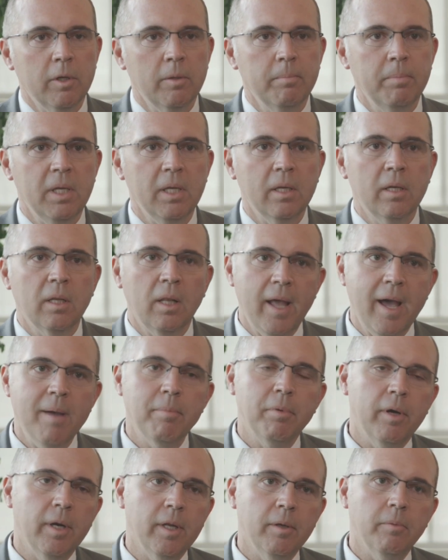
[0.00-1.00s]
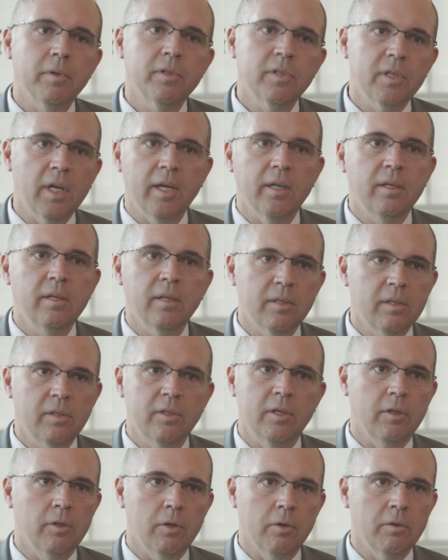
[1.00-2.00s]
will be collaborating with
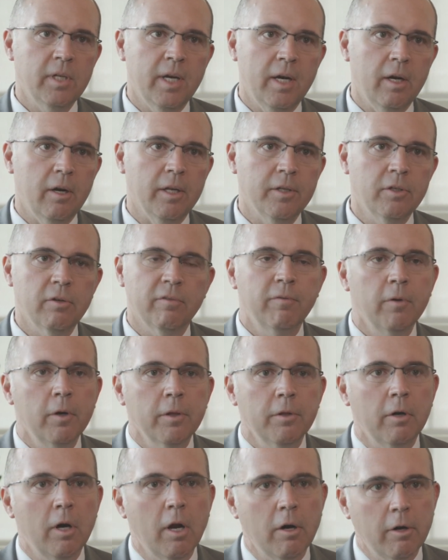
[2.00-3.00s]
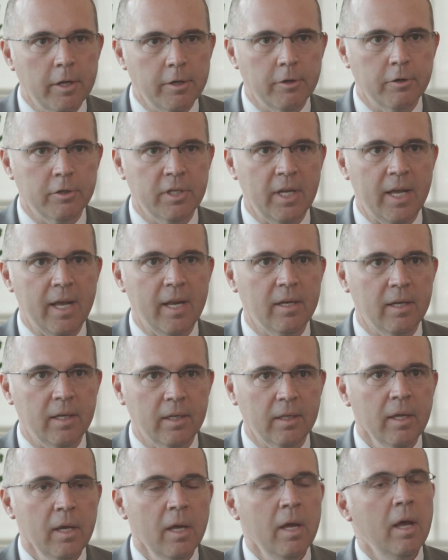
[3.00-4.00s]
scientists at doTERRA to further our
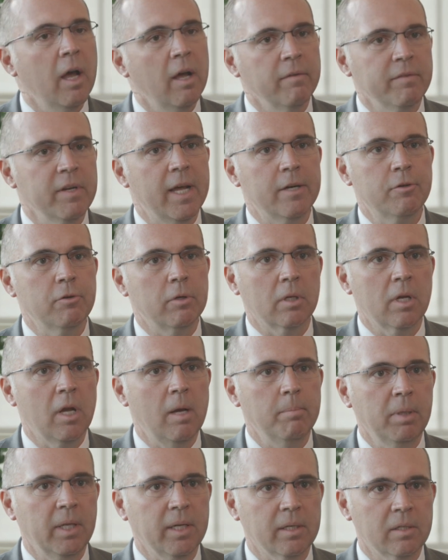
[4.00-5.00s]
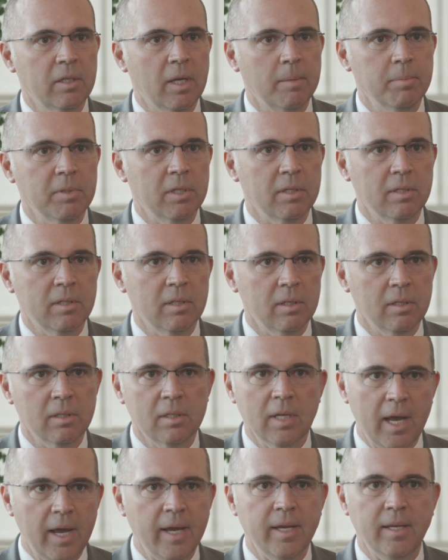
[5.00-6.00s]
understanding of natural complex
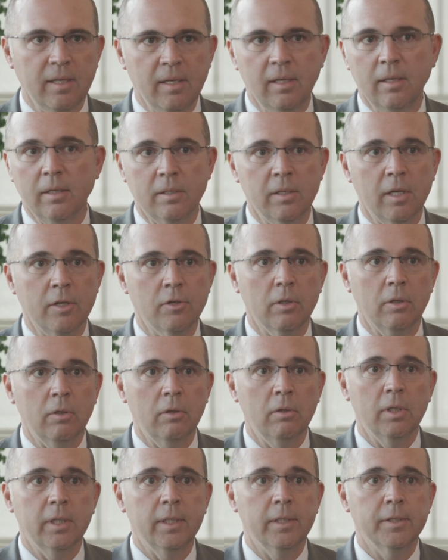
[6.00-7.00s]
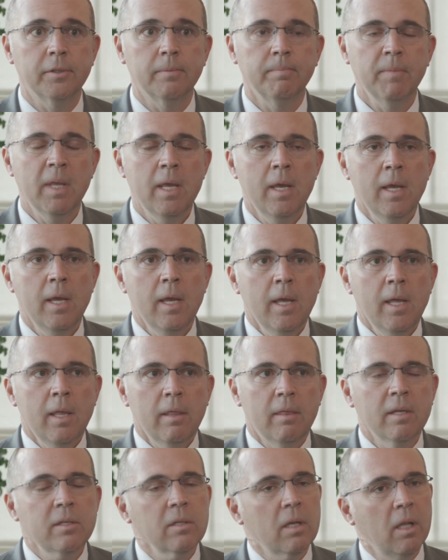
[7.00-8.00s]
substances, i.e., essential oils.
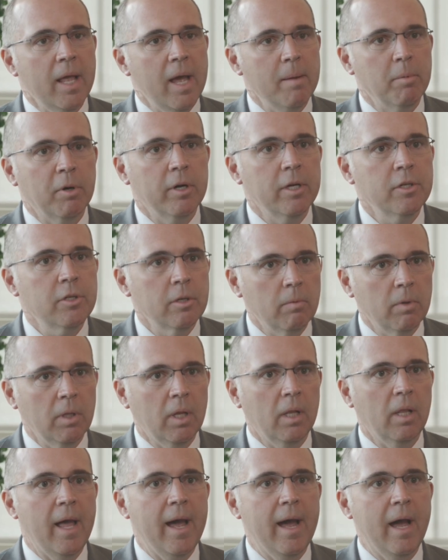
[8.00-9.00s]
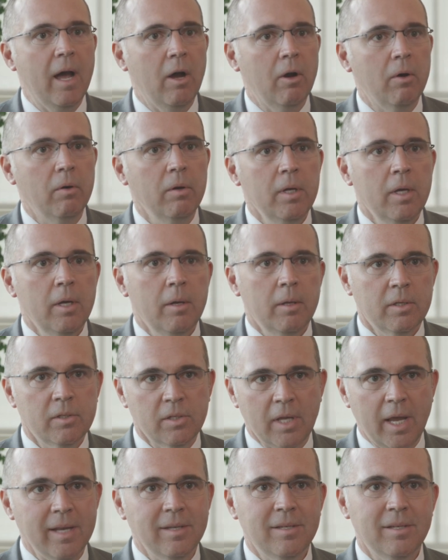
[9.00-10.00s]
This collaboration will allow
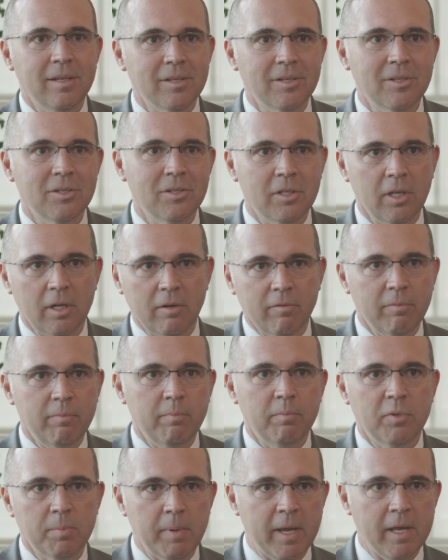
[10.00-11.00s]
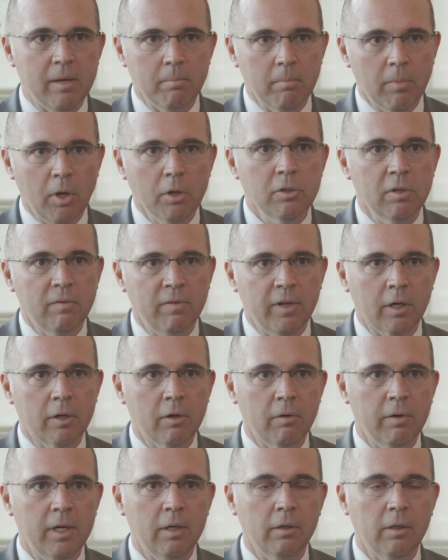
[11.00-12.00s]
scientists that have spent most of their
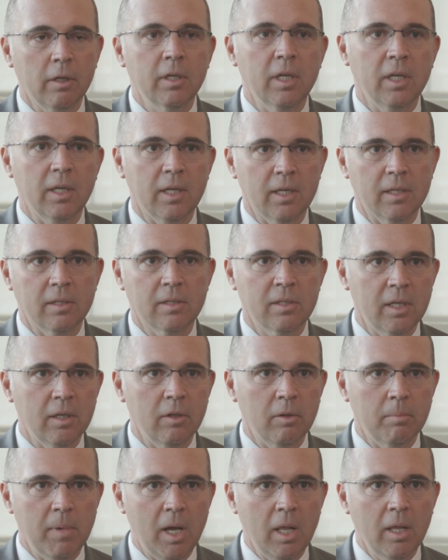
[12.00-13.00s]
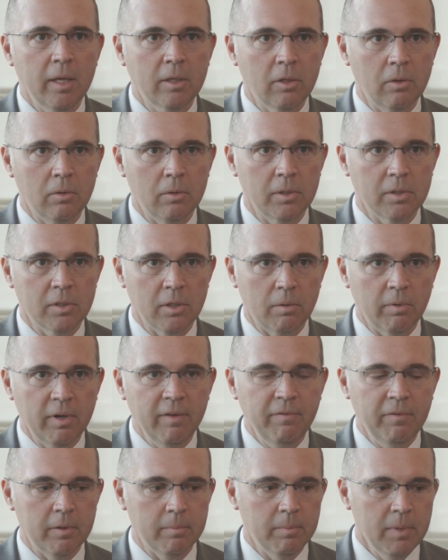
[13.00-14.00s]
career looking at single molecules at
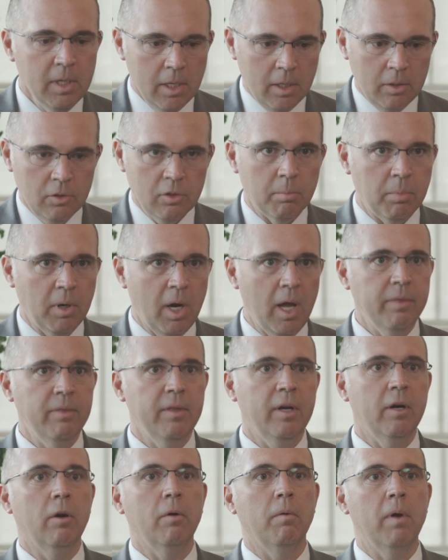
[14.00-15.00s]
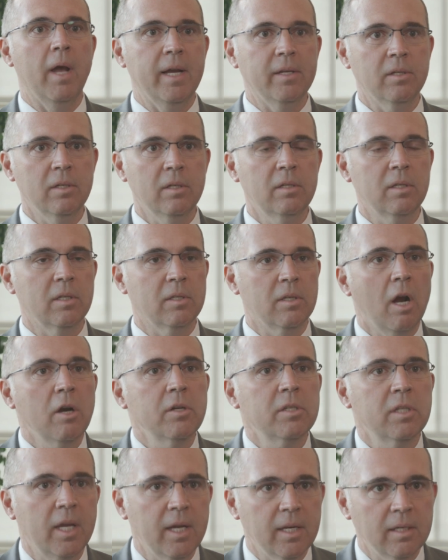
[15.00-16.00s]
RIFM to broaden their horizons, as our
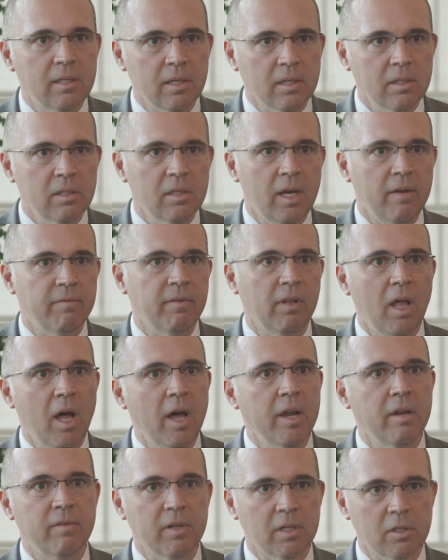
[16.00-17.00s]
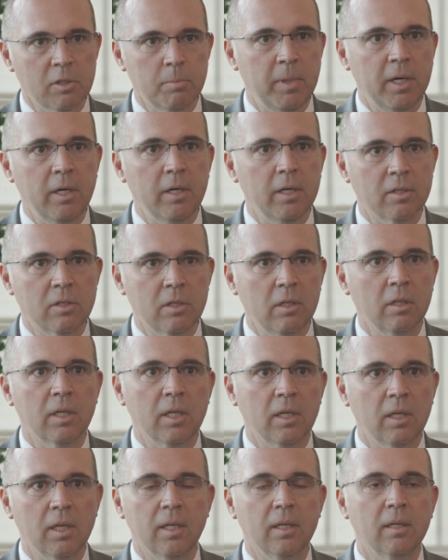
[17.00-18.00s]
scientists have a lot of experience
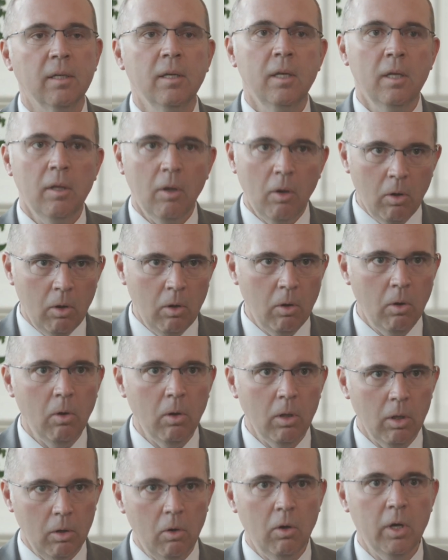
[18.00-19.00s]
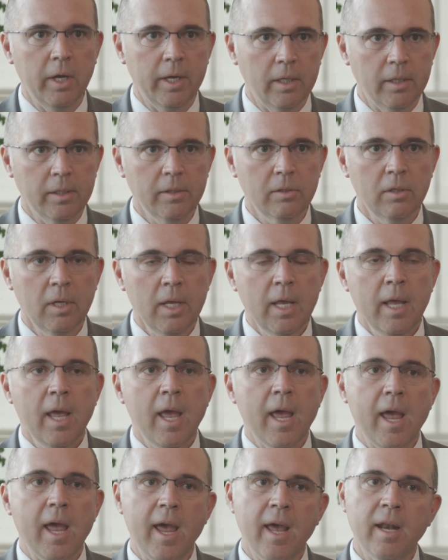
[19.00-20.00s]
looking at whole oils.
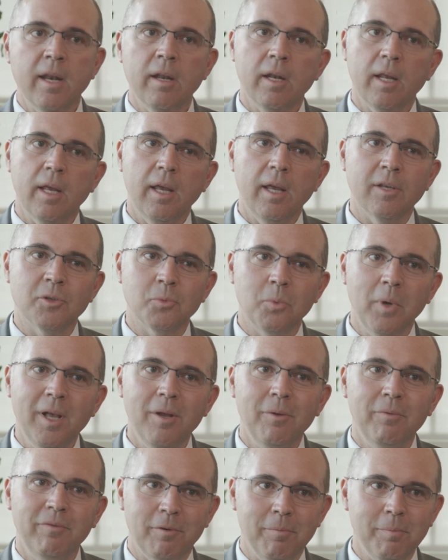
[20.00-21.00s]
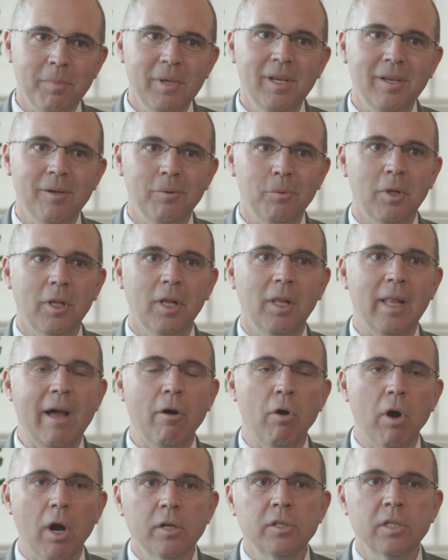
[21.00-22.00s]
And it, as well, for me, will
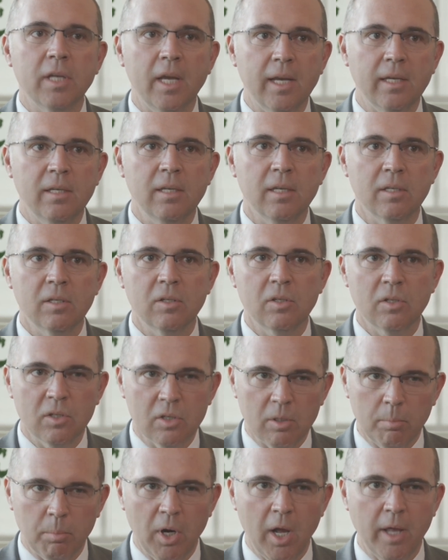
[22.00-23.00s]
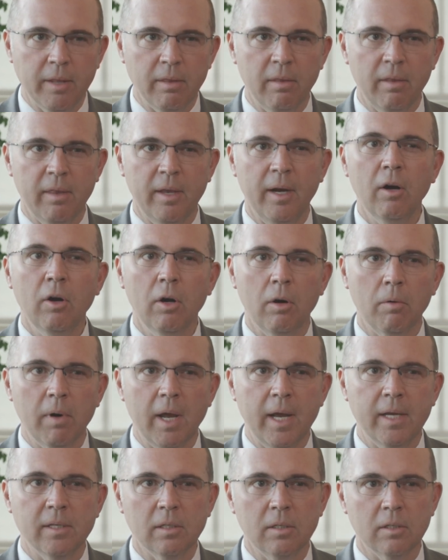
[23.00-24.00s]
allow our scientists to broaden their
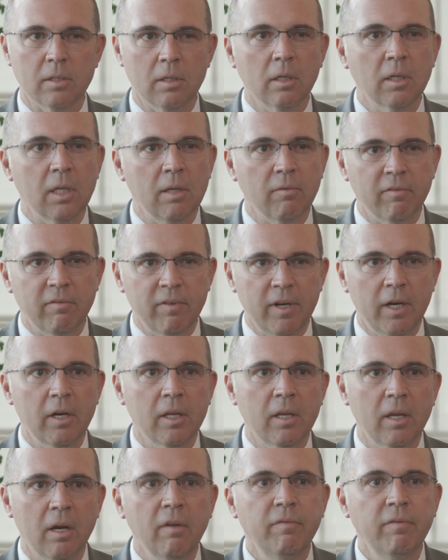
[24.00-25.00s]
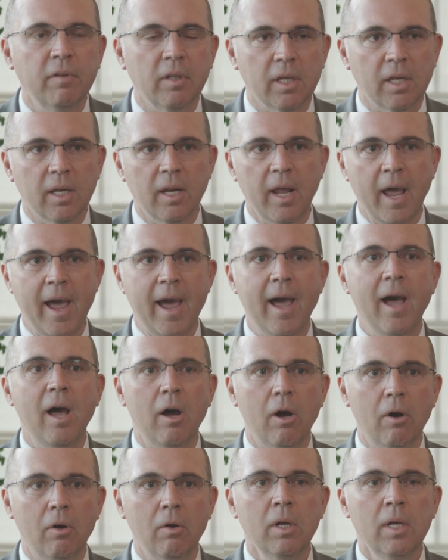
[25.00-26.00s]
horizons, looking very carefully at
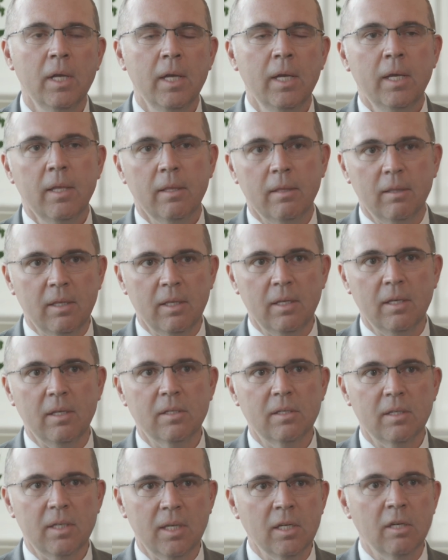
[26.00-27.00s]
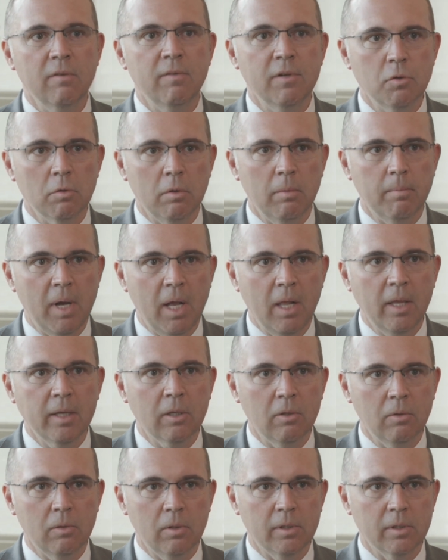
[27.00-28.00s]
how these individual
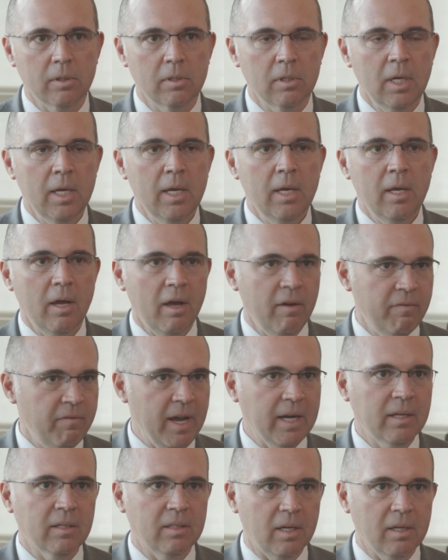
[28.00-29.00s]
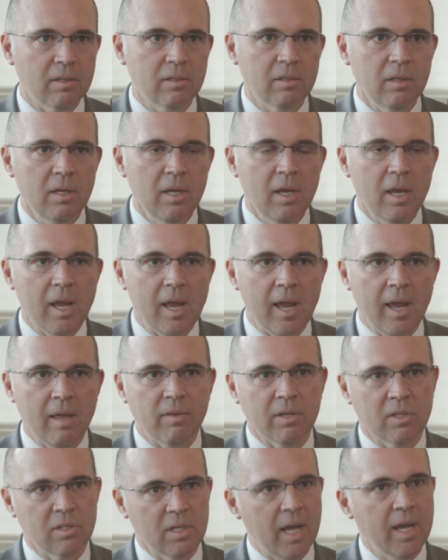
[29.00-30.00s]
molecules affect us.
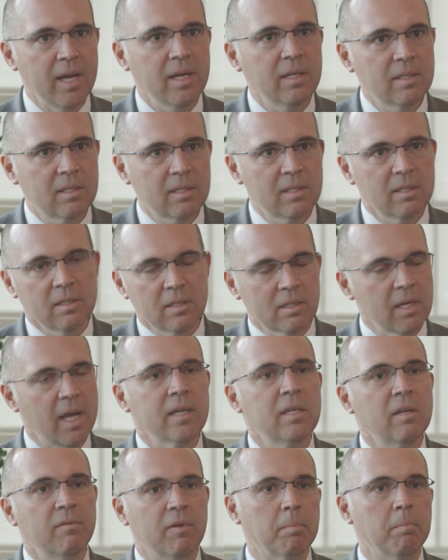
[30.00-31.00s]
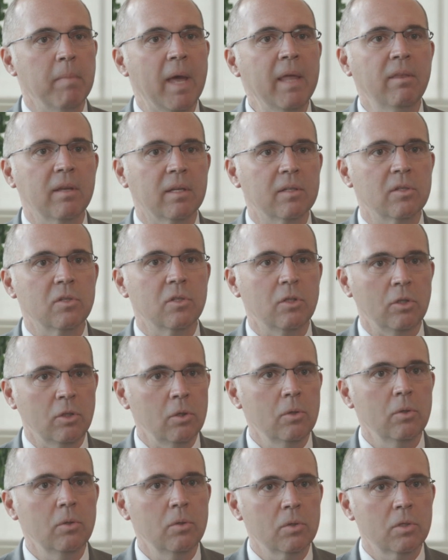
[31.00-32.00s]
And the science, scientific methods
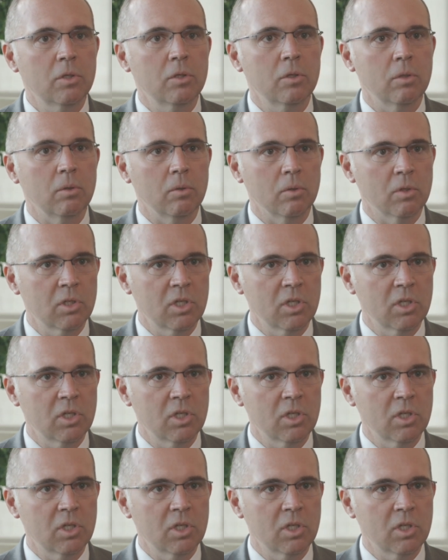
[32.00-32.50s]
used to